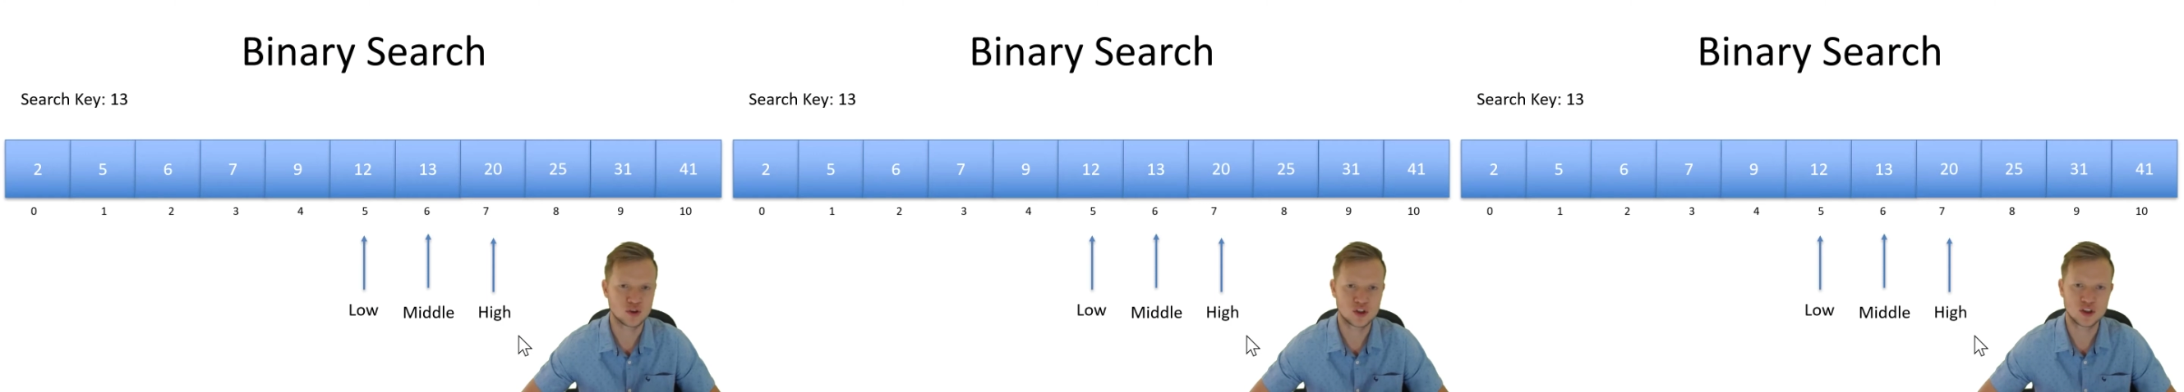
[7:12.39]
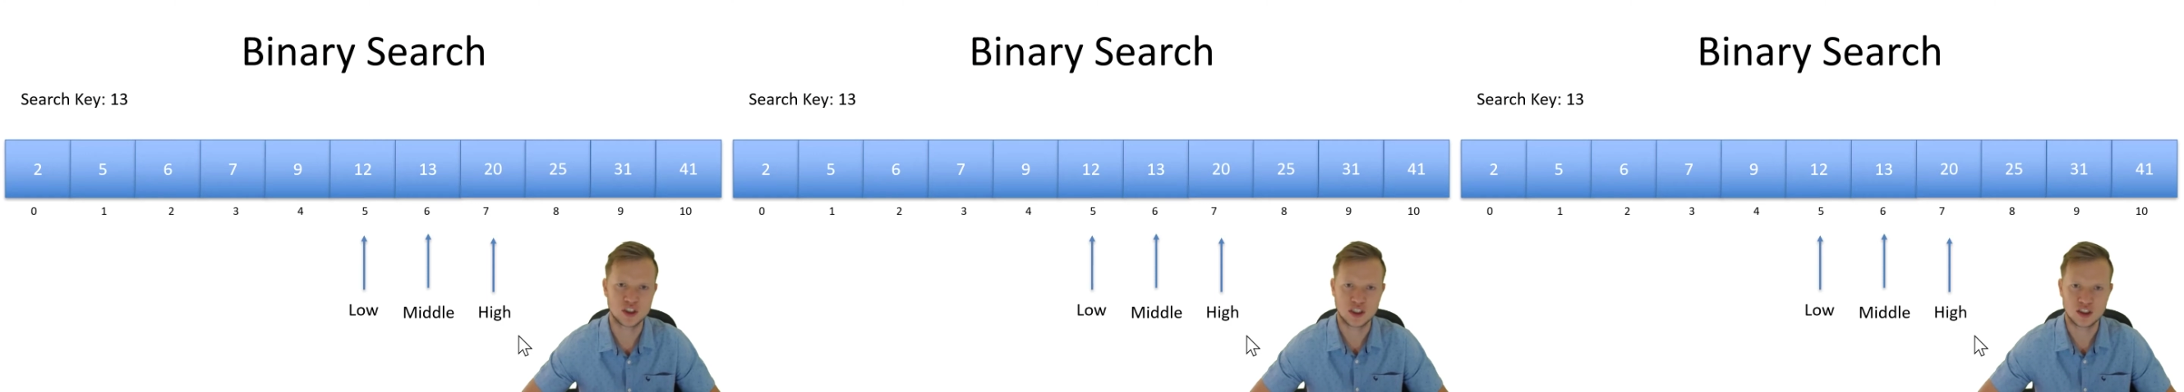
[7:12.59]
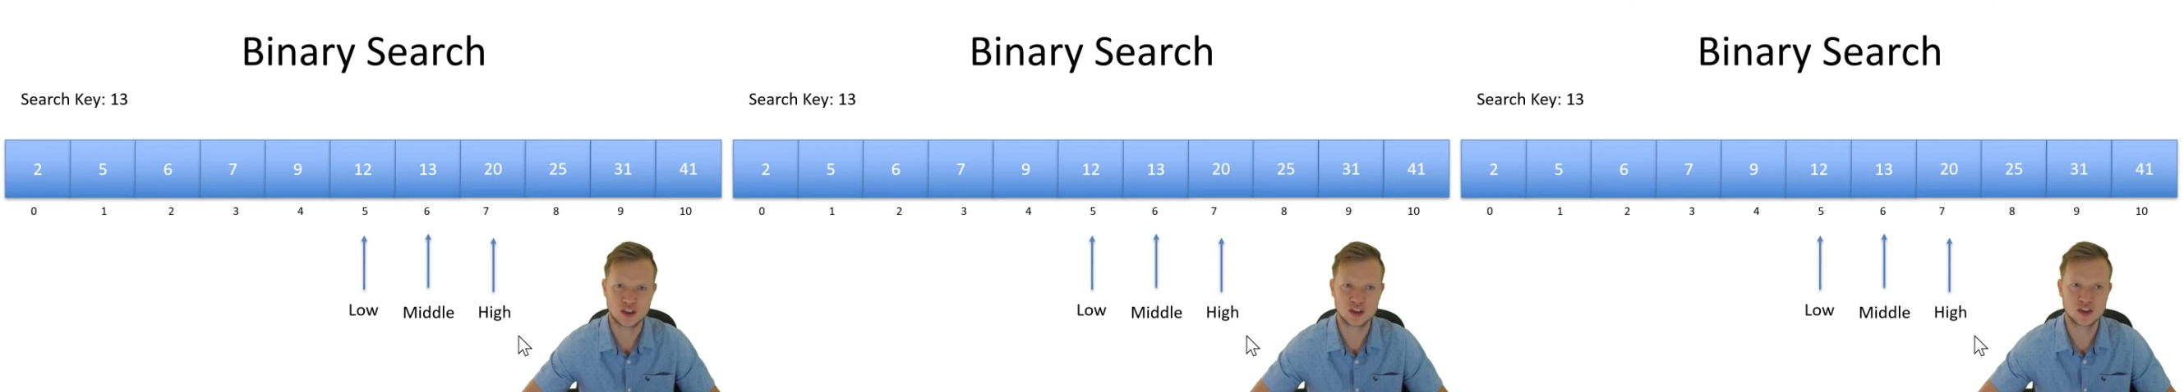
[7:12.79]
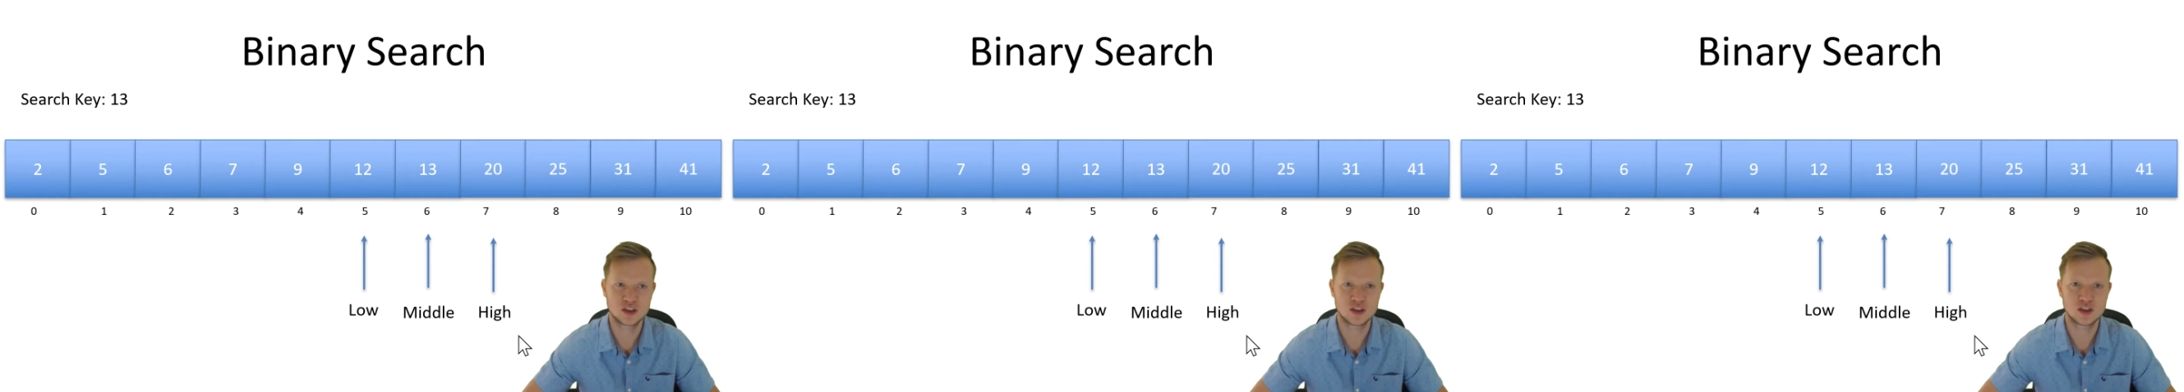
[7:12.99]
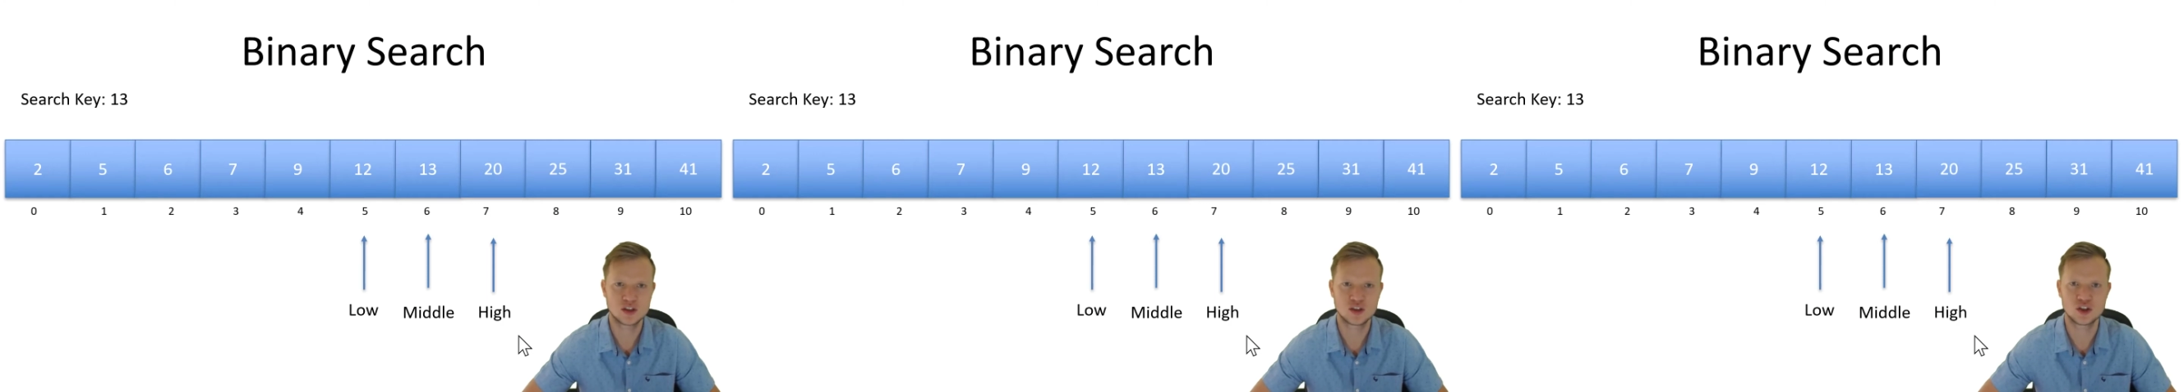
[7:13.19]
6
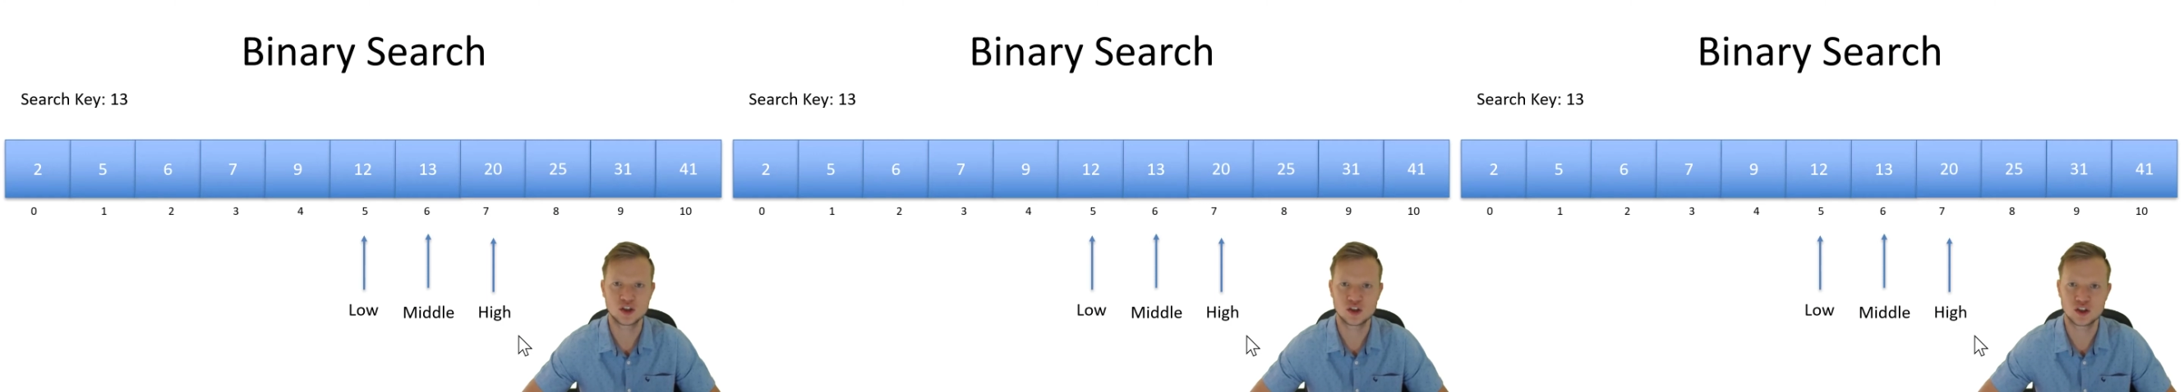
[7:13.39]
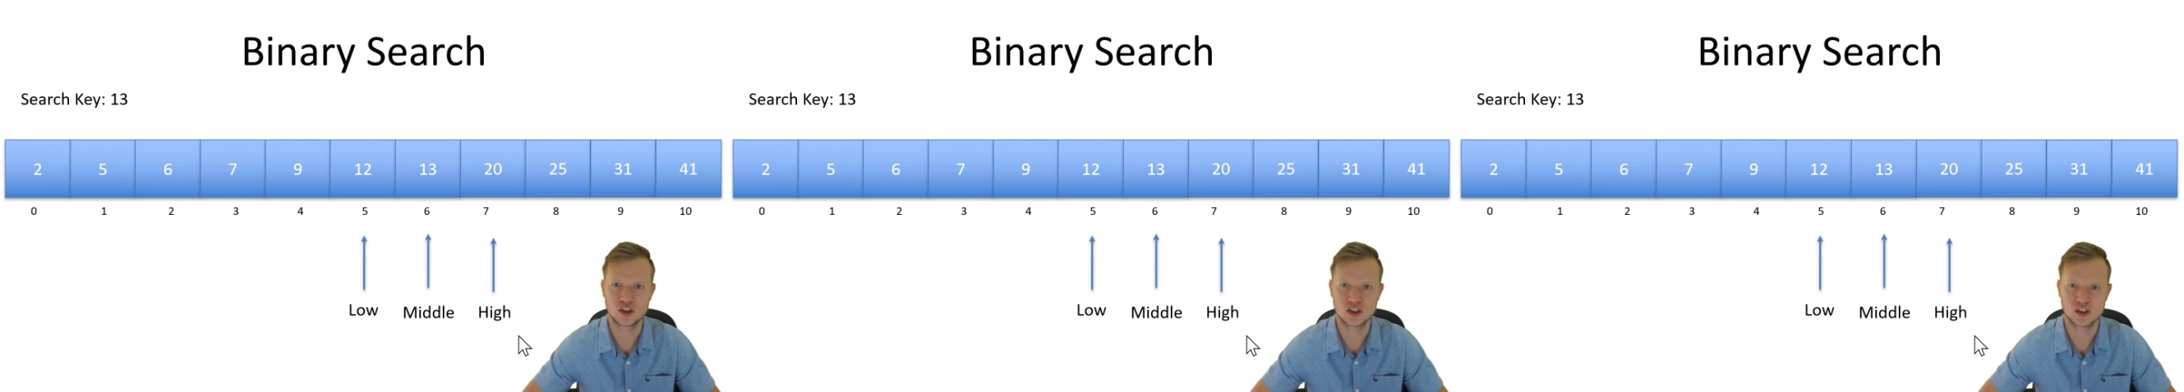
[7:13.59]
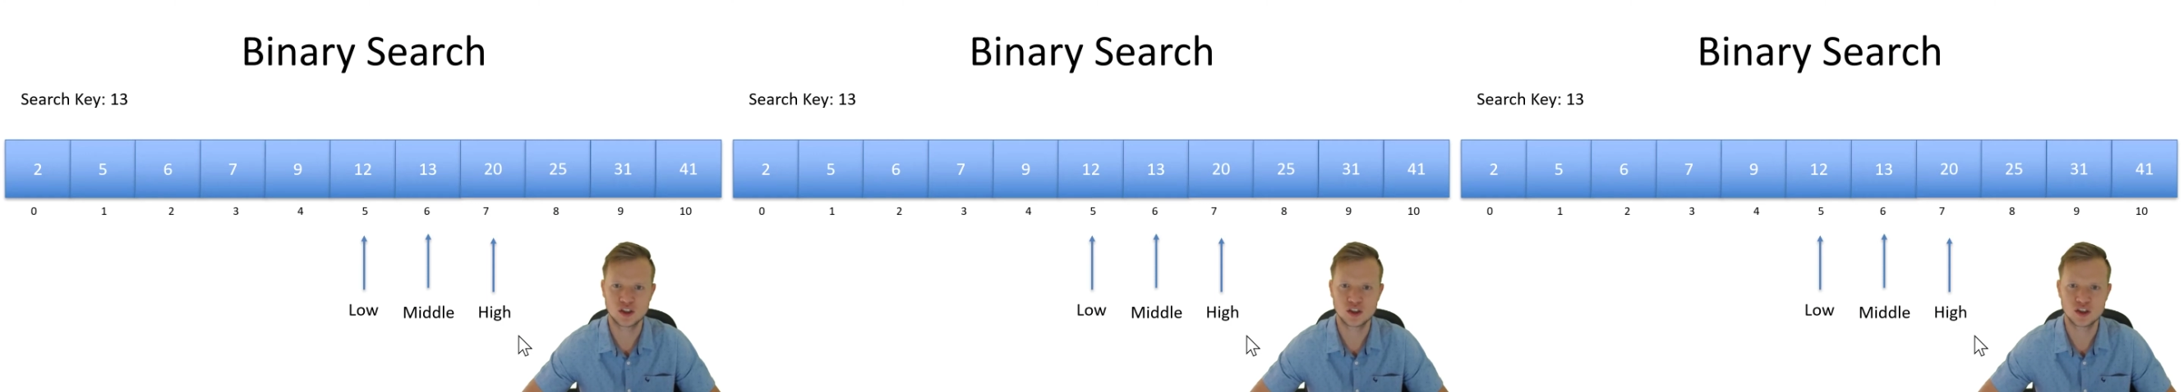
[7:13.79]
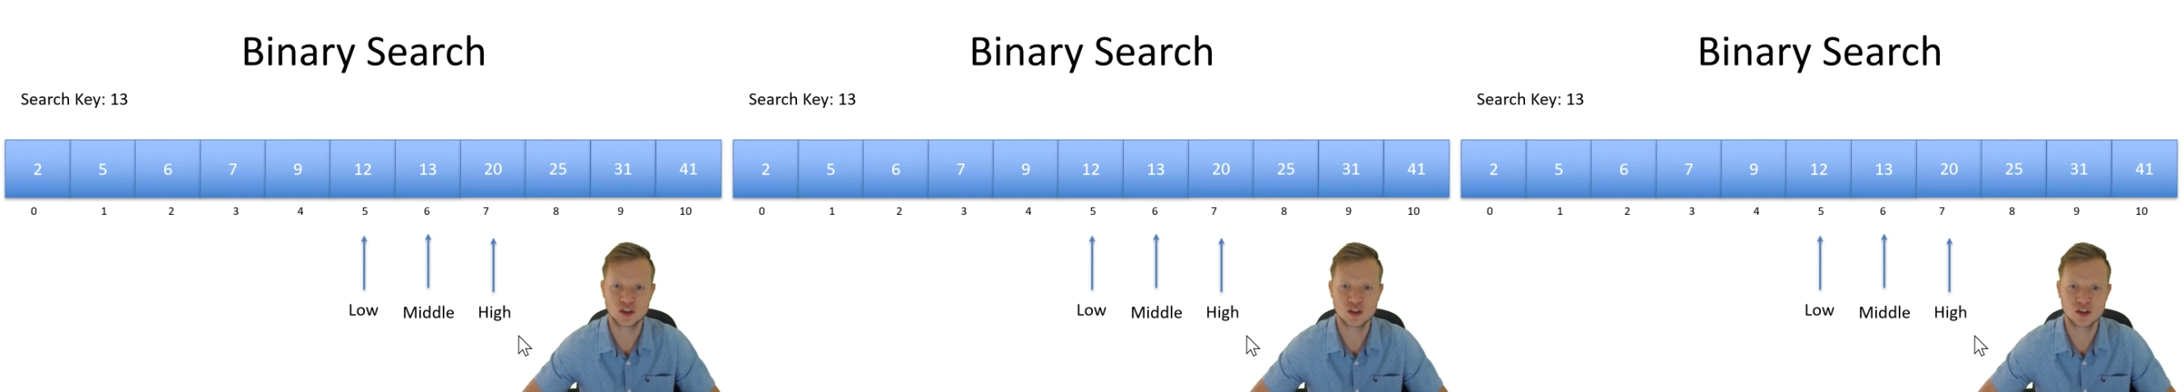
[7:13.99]
searches.